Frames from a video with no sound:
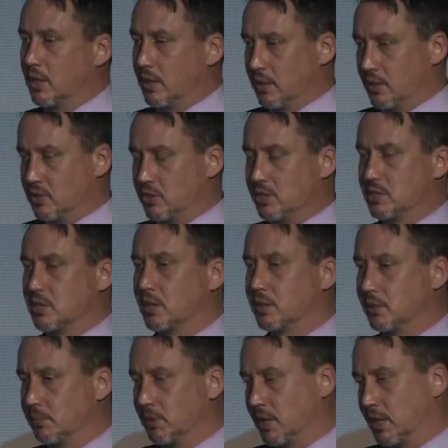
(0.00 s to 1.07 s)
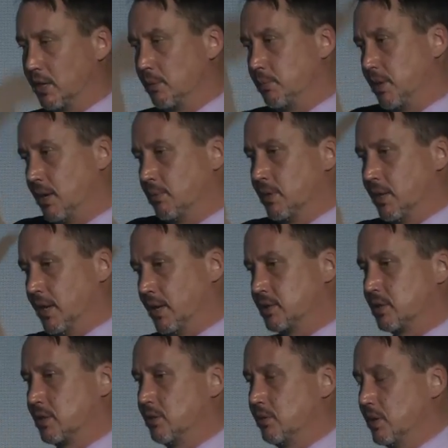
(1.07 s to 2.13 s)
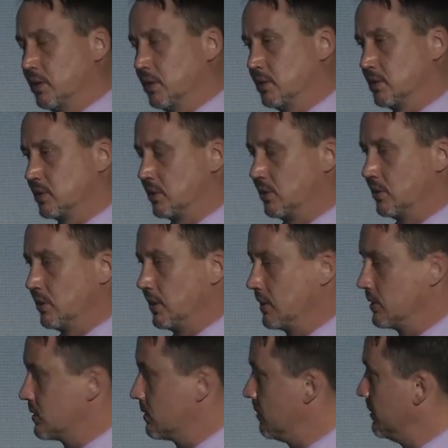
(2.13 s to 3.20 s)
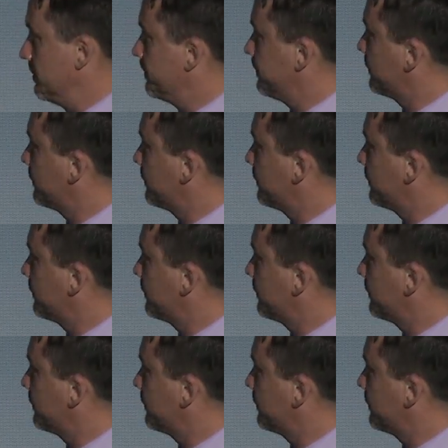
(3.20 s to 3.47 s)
that she's ultimately going to be able to execute on the security instrument.